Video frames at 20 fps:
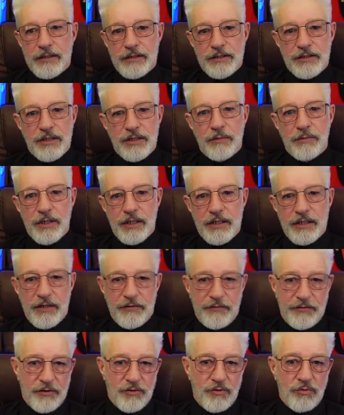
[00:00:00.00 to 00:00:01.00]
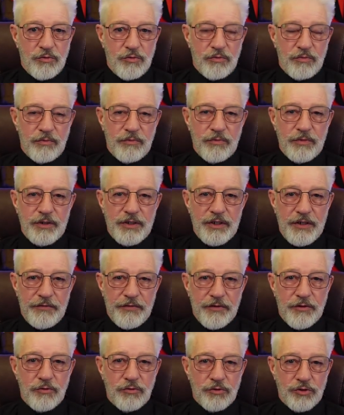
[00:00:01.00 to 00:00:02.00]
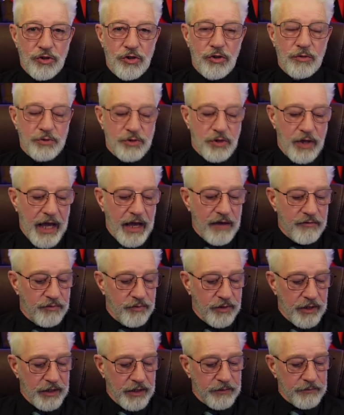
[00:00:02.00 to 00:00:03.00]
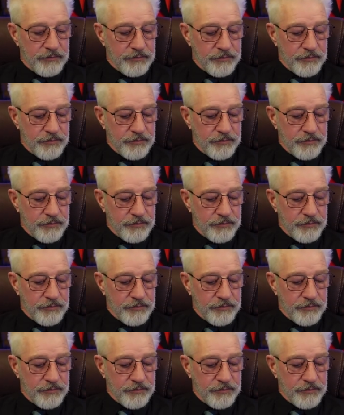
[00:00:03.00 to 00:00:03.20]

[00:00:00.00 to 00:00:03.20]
some of the difficult times I have with it.